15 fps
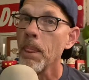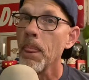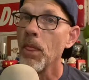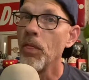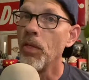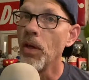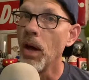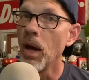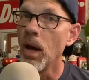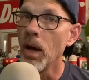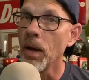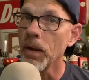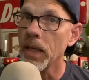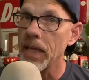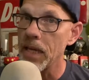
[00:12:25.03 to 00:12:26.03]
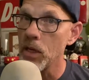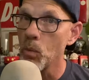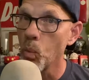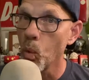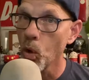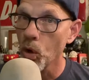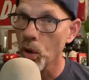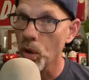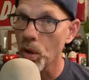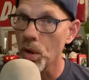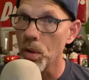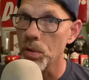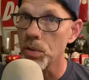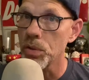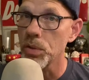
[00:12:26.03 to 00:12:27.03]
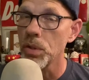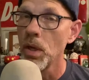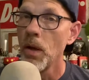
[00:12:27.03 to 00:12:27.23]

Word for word: the keywords